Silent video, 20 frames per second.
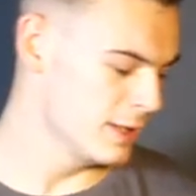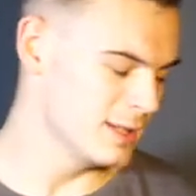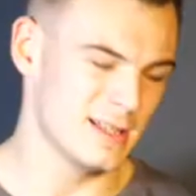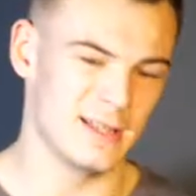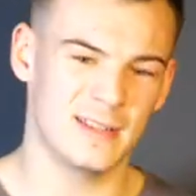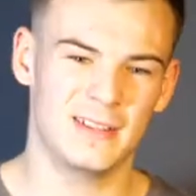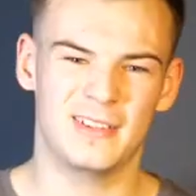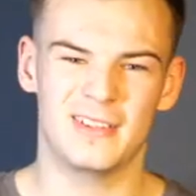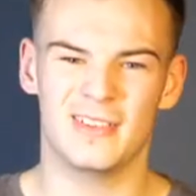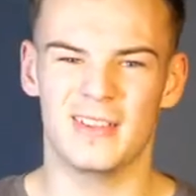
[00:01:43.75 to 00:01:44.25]

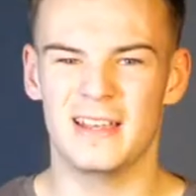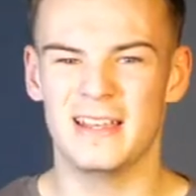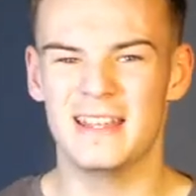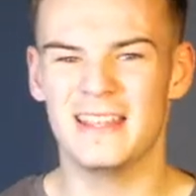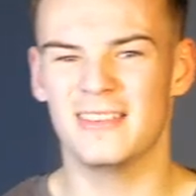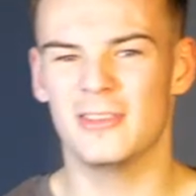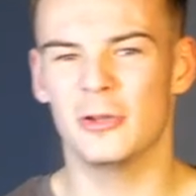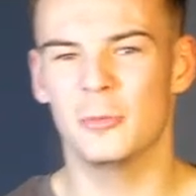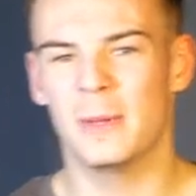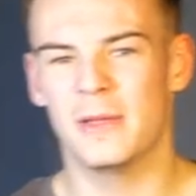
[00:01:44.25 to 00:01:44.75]
Now this is a
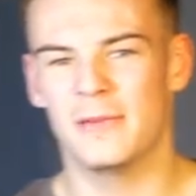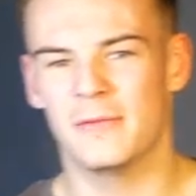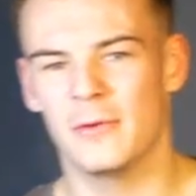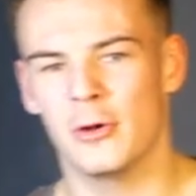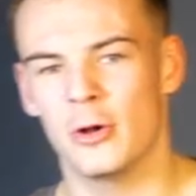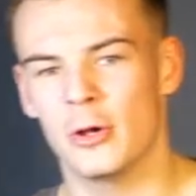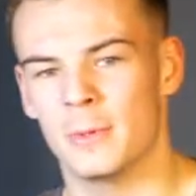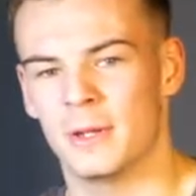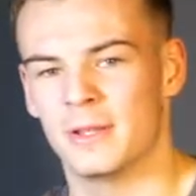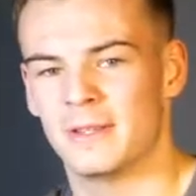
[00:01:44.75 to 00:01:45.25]
little bit
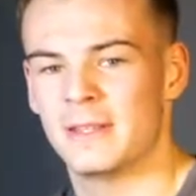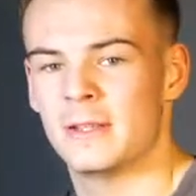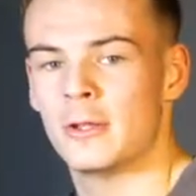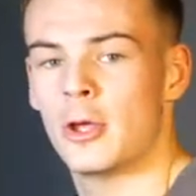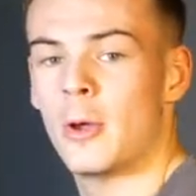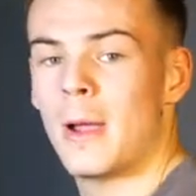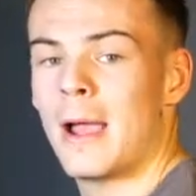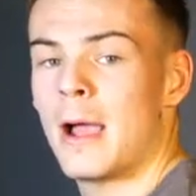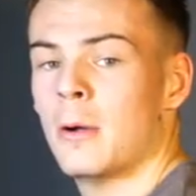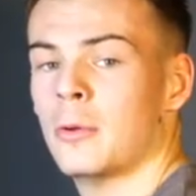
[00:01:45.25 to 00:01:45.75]
vibey, I didn't
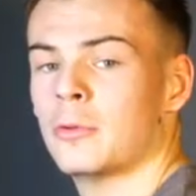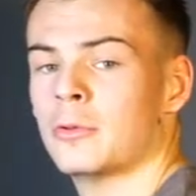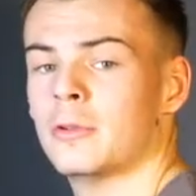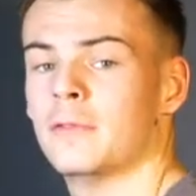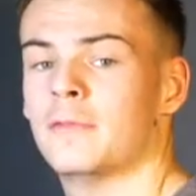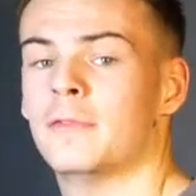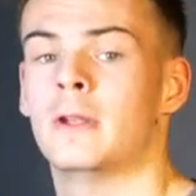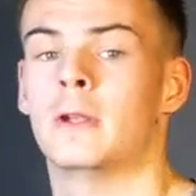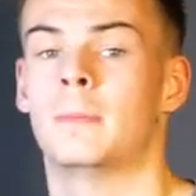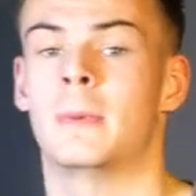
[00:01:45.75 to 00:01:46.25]
know how I was going
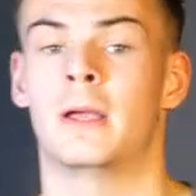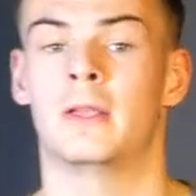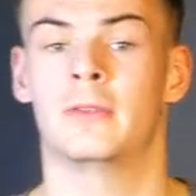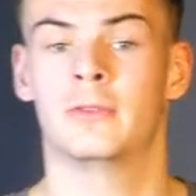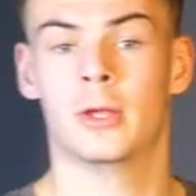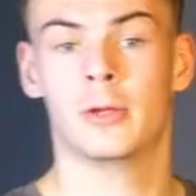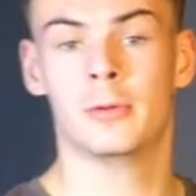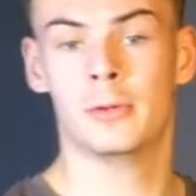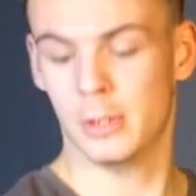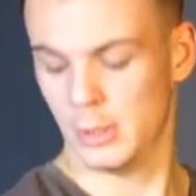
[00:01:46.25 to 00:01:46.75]
to feel about it,
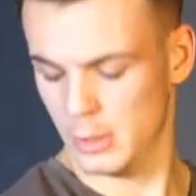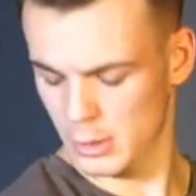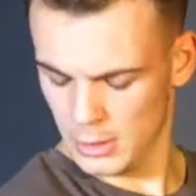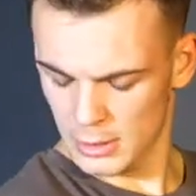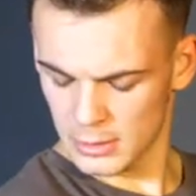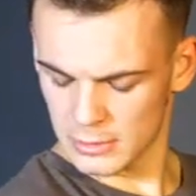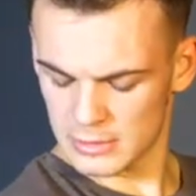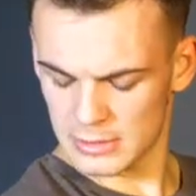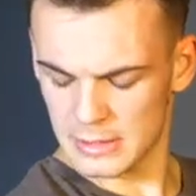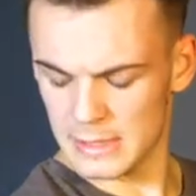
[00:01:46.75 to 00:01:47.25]
so
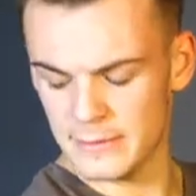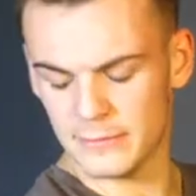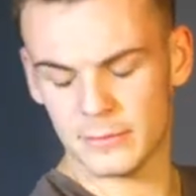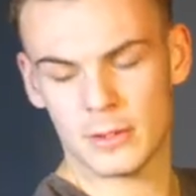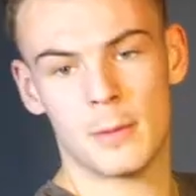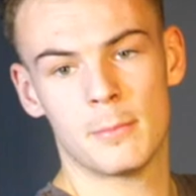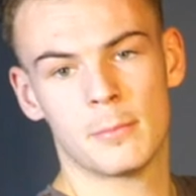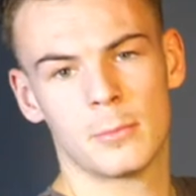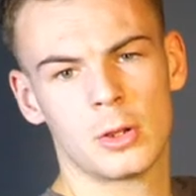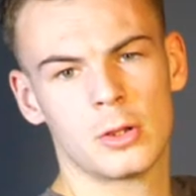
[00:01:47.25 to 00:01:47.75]
sleeves
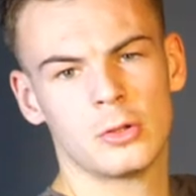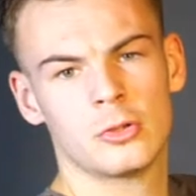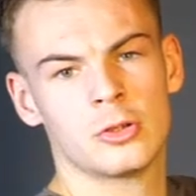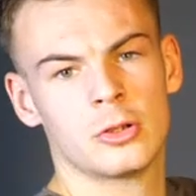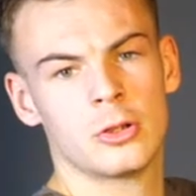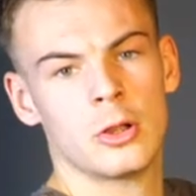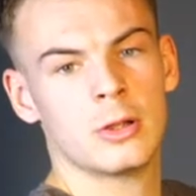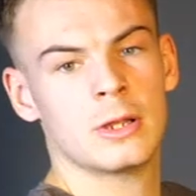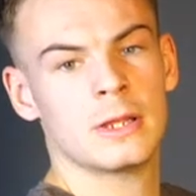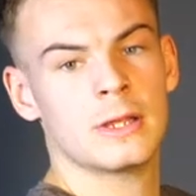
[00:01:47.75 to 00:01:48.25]
come
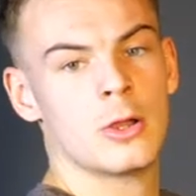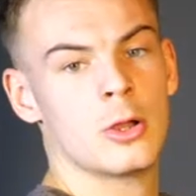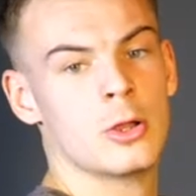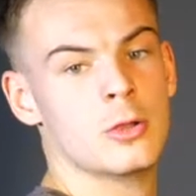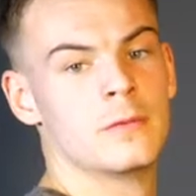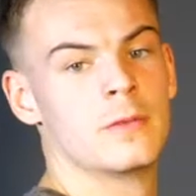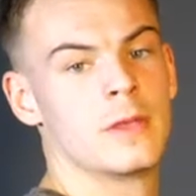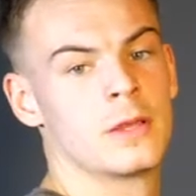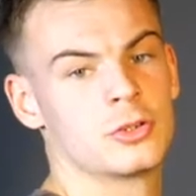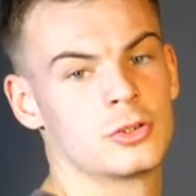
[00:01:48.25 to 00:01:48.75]
slightly
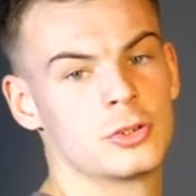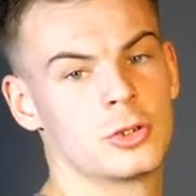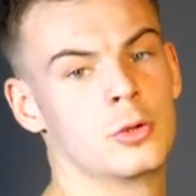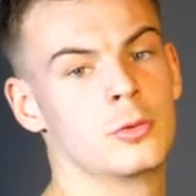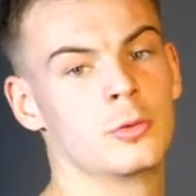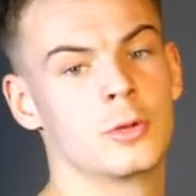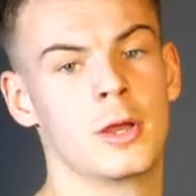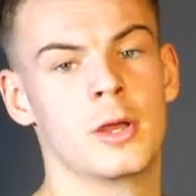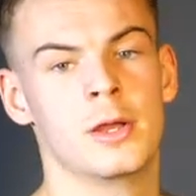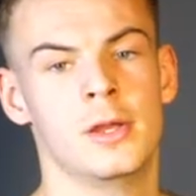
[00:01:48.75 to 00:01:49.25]
over that
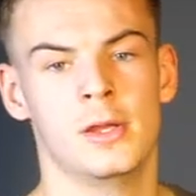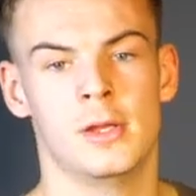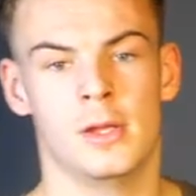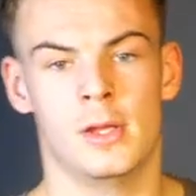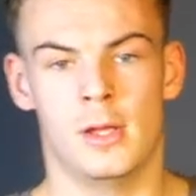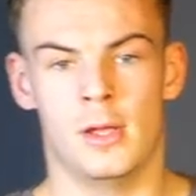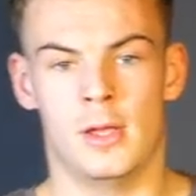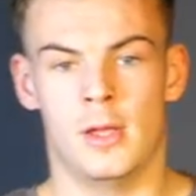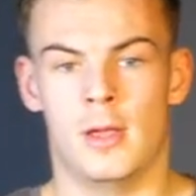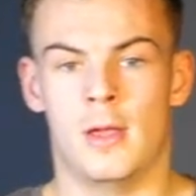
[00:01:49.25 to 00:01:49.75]
shoulder.
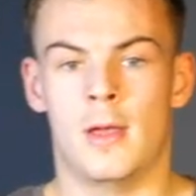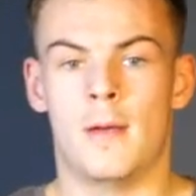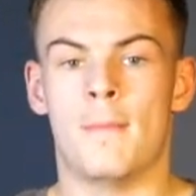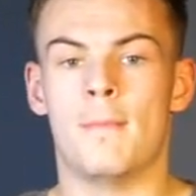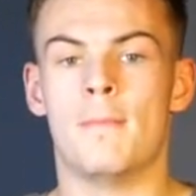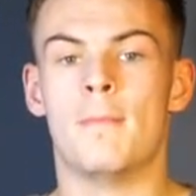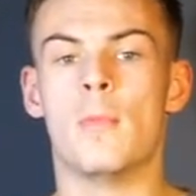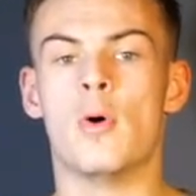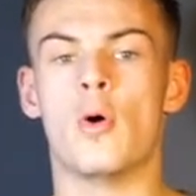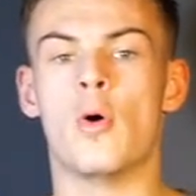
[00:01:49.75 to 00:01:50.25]

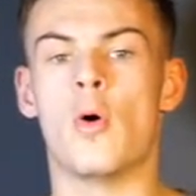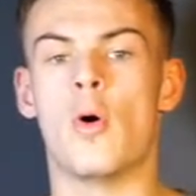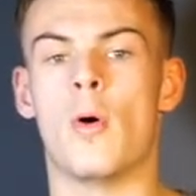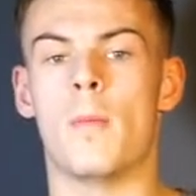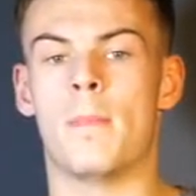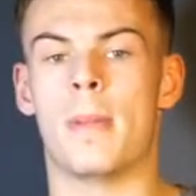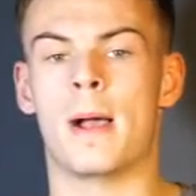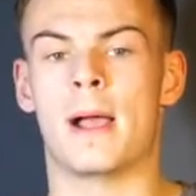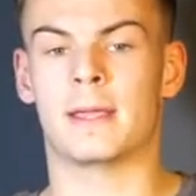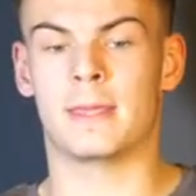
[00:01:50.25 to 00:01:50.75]

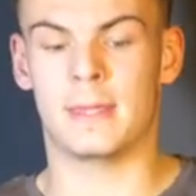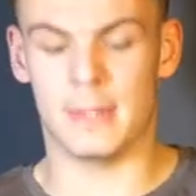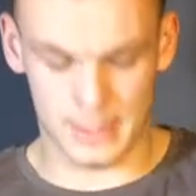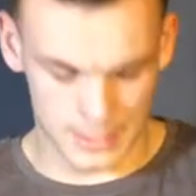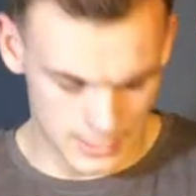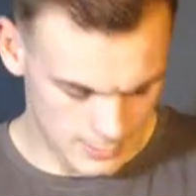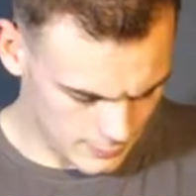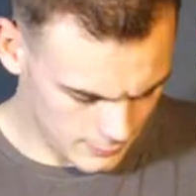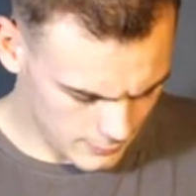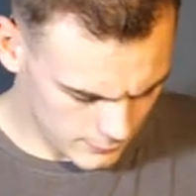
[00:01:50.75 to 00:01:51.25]
More
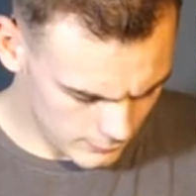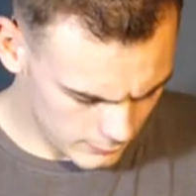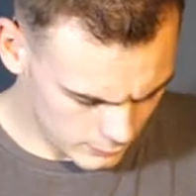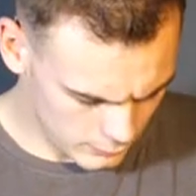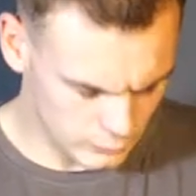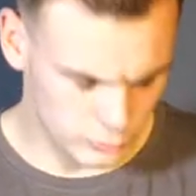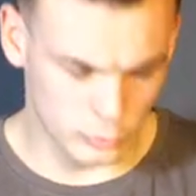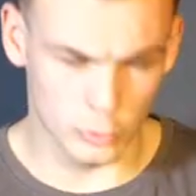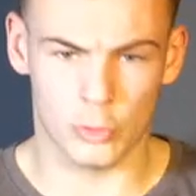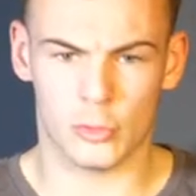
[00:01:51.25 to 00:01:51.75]
baggy
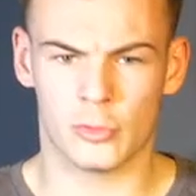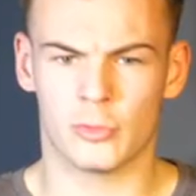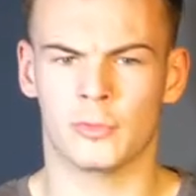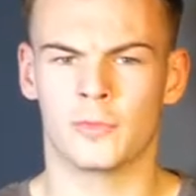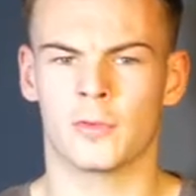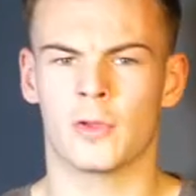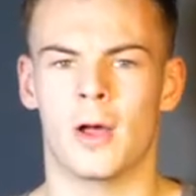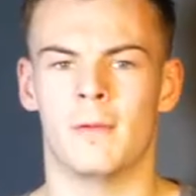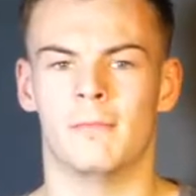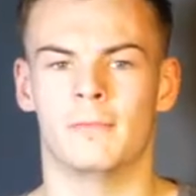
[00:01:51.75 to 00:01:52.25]
sort
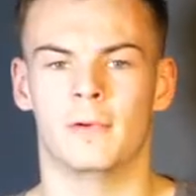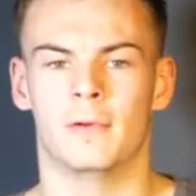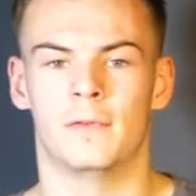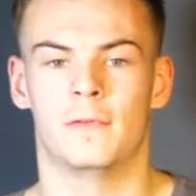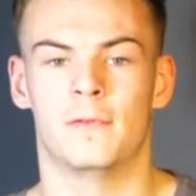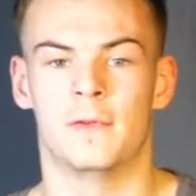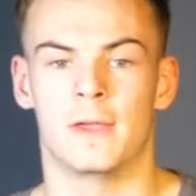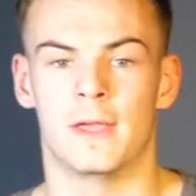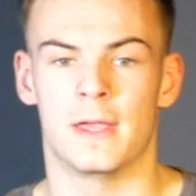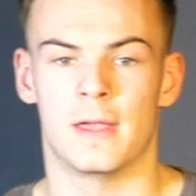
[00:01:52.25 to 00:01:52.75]
of comfort
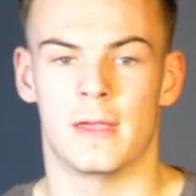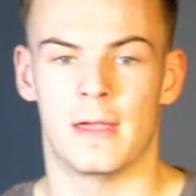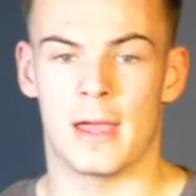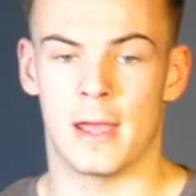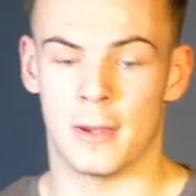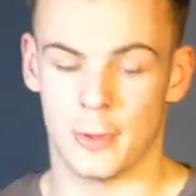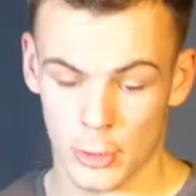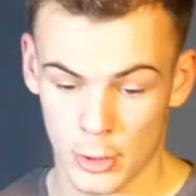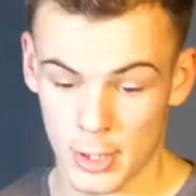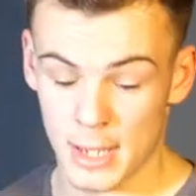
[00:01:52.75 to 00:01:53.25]
fit,
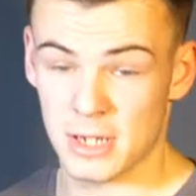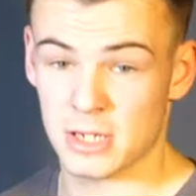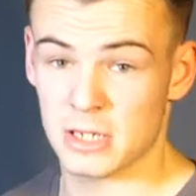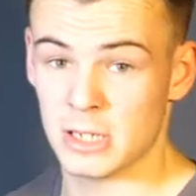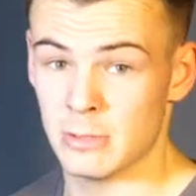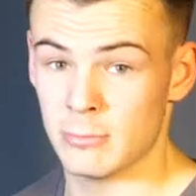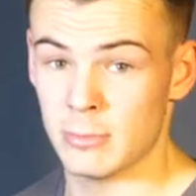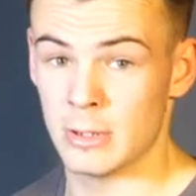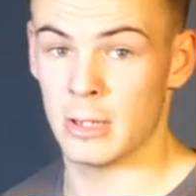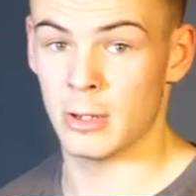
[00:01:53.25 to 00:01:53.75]
and I
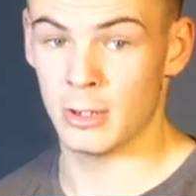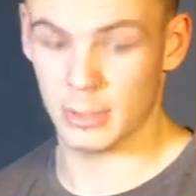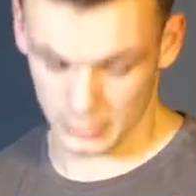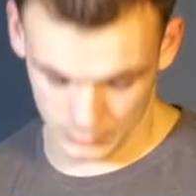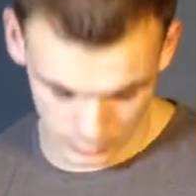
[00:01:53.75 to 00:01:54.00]
actually really like it.